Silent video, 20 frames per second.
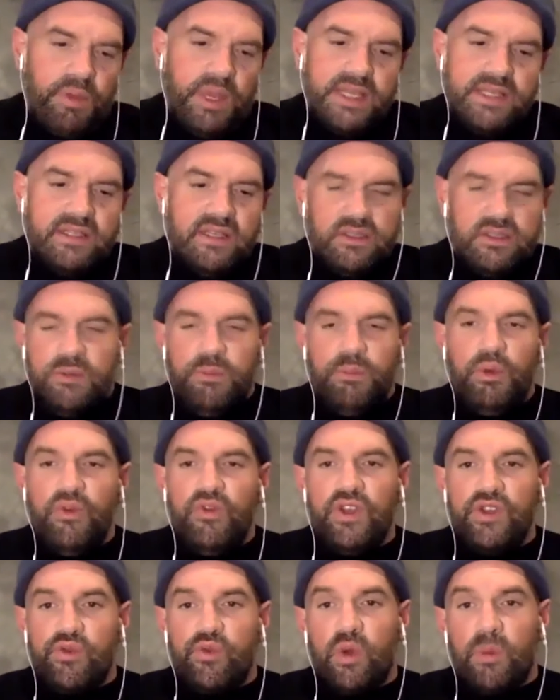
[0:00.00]
basically
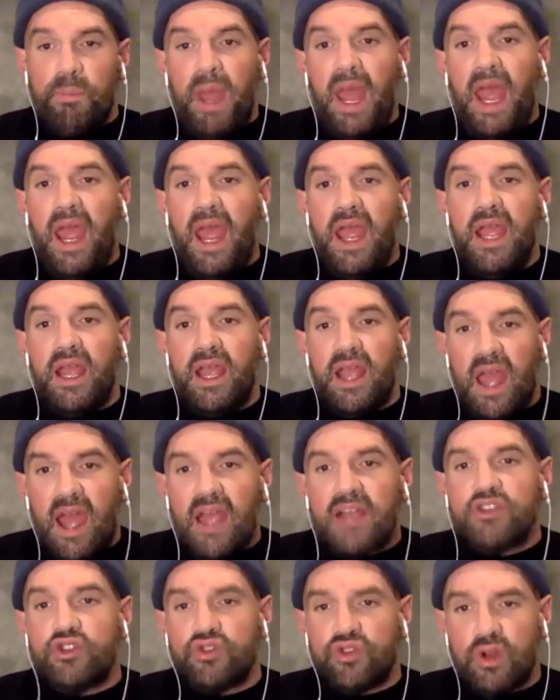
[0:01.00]
movies were paying
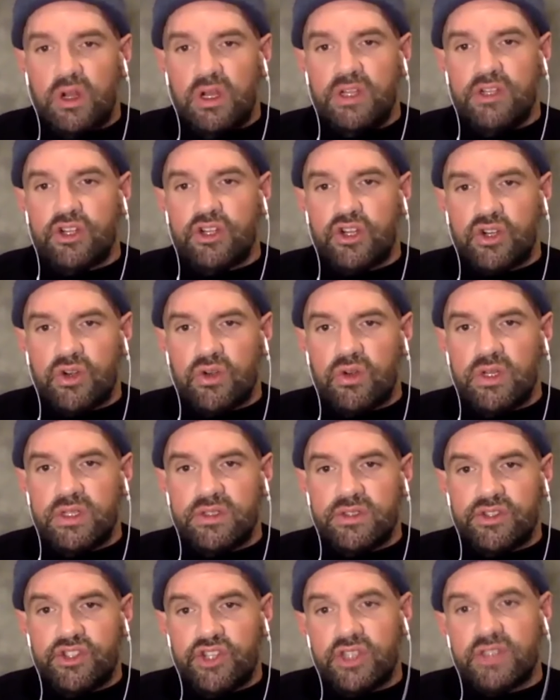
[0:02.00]
extra
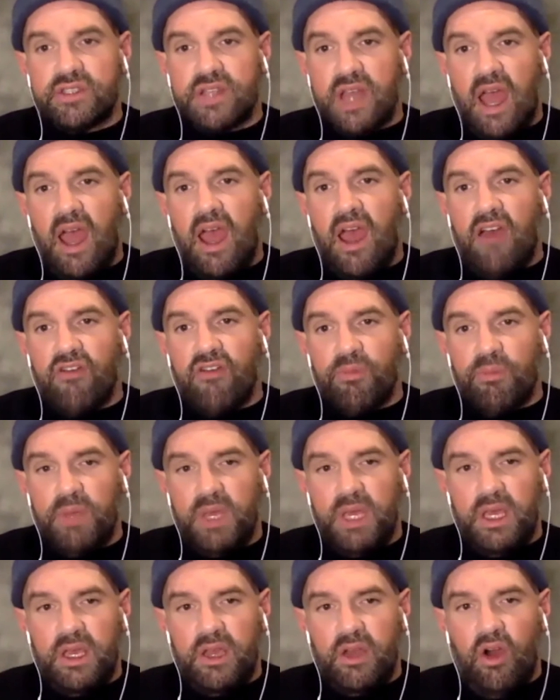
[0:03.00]
insurance just to have
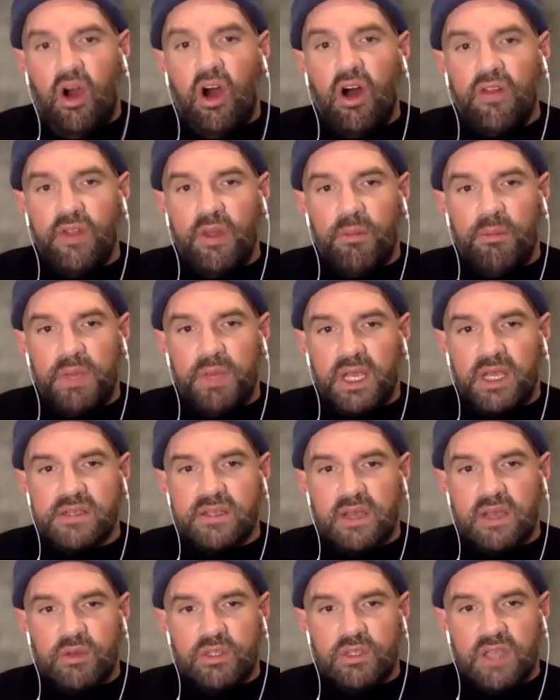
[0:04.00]
me on them
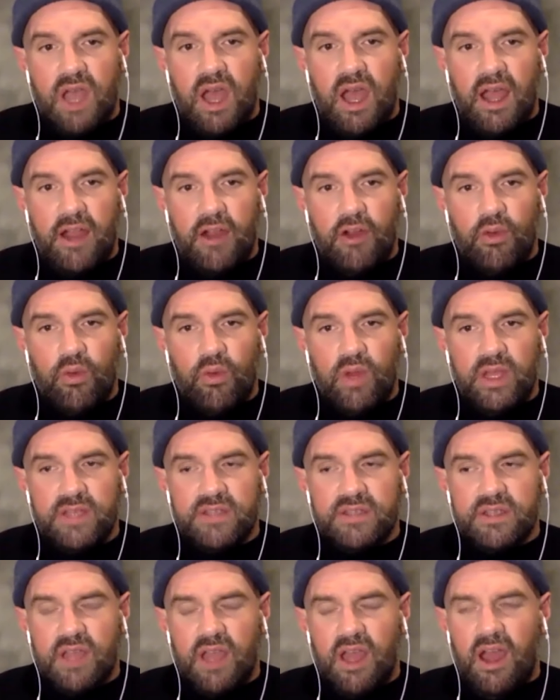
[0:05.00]
because I was a higher
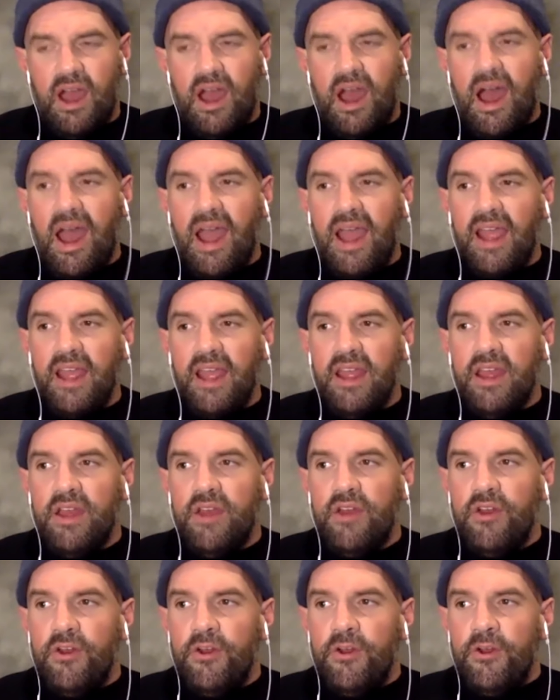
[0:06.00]
risk. I
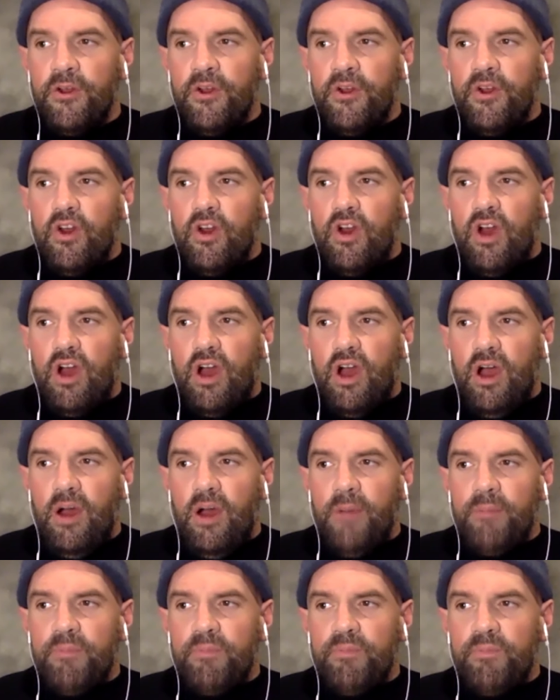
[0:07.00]

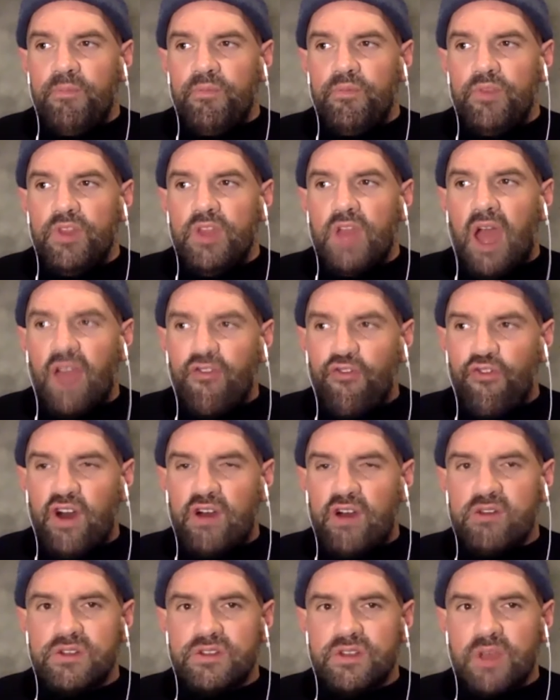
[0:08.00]
um, I
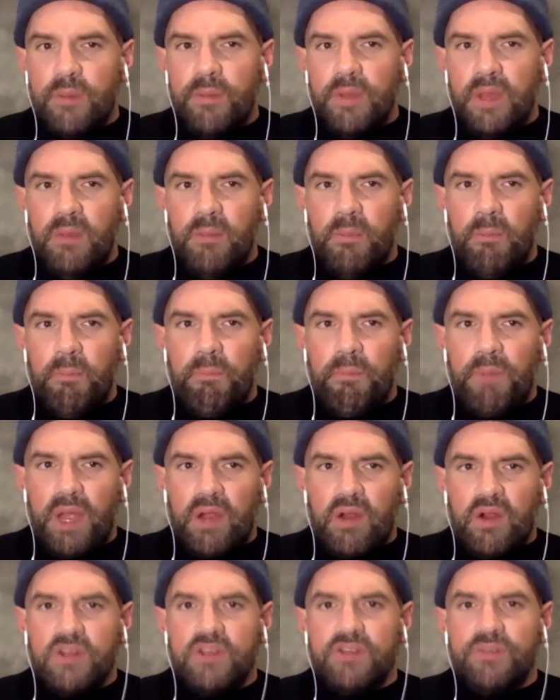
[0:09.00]
felt some
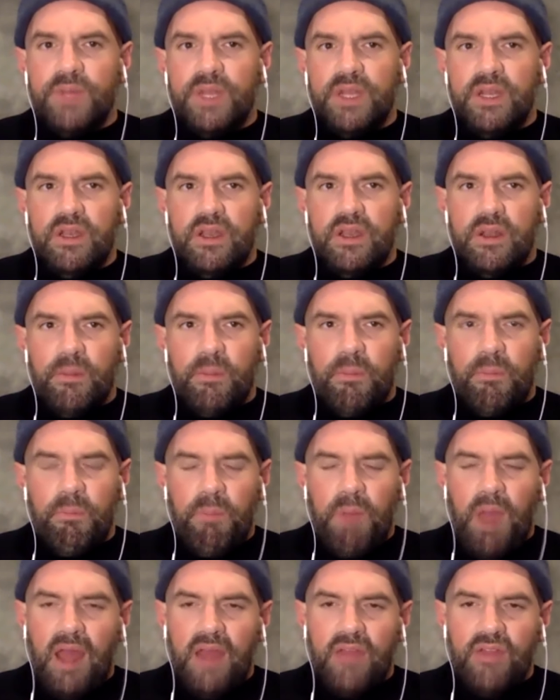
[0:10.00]
embarrassment
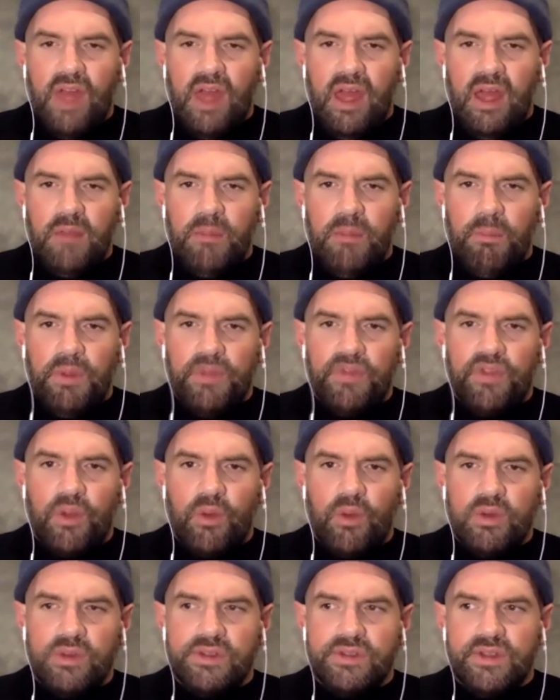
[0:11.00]
by that, but
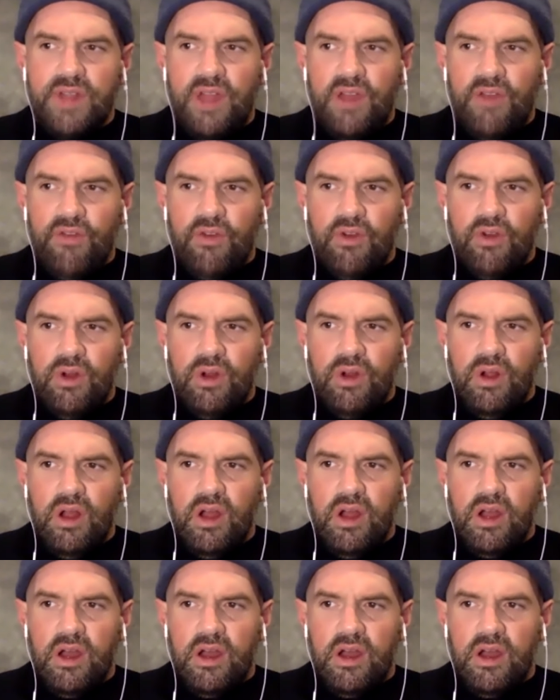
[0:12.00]
there was never.
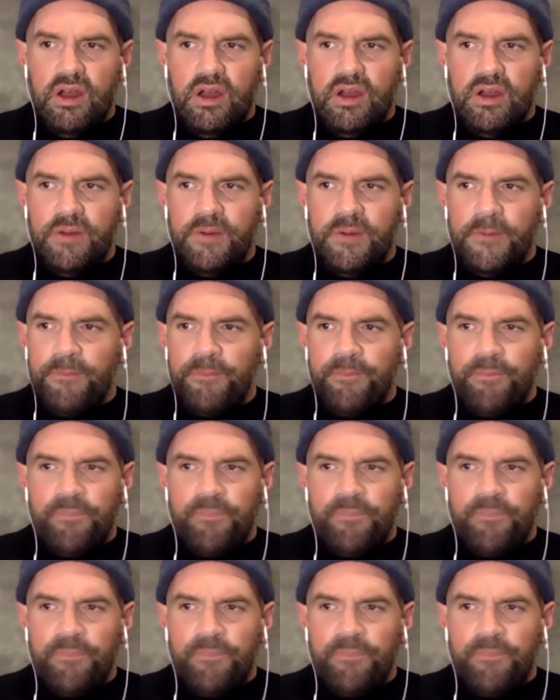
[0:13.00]
Uh,